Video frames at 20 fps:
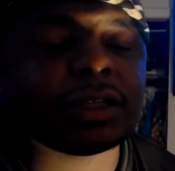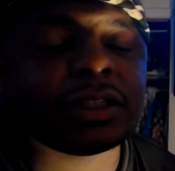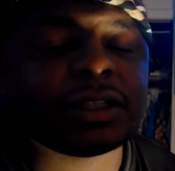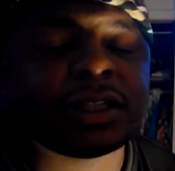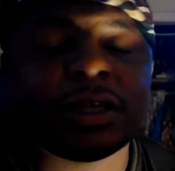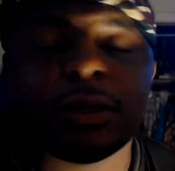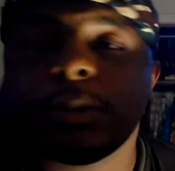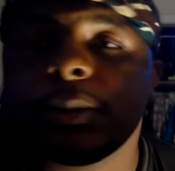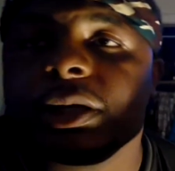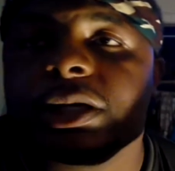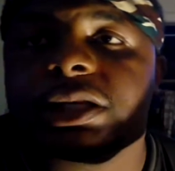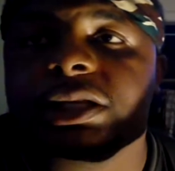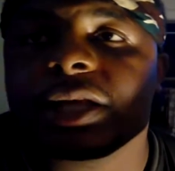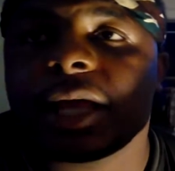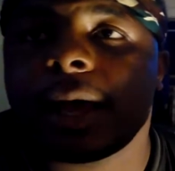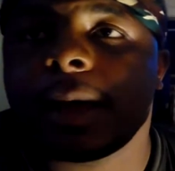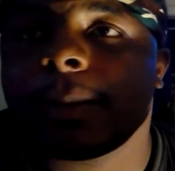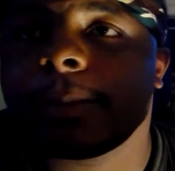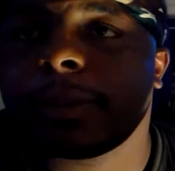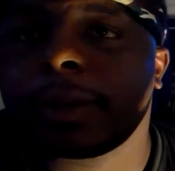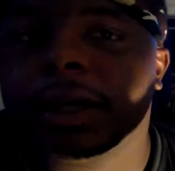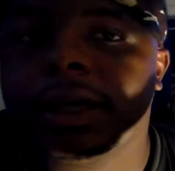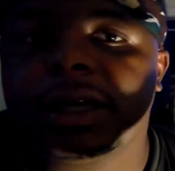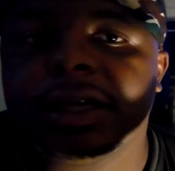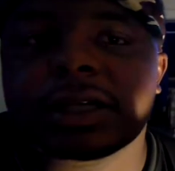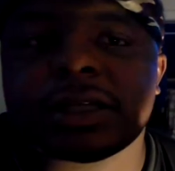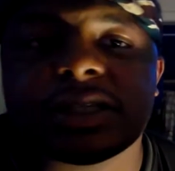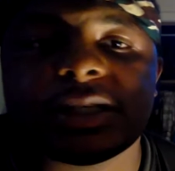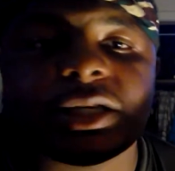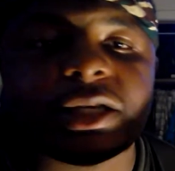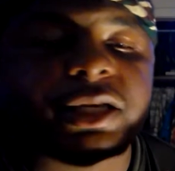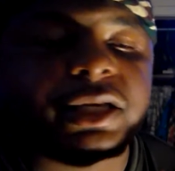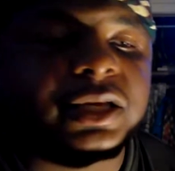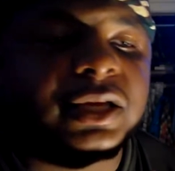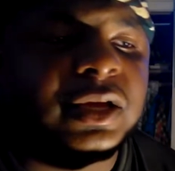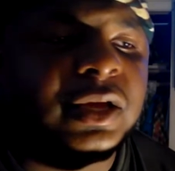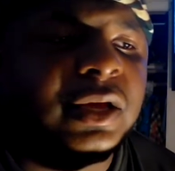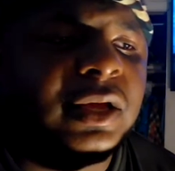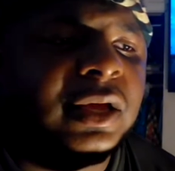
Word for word: Team Eastside, Peezy,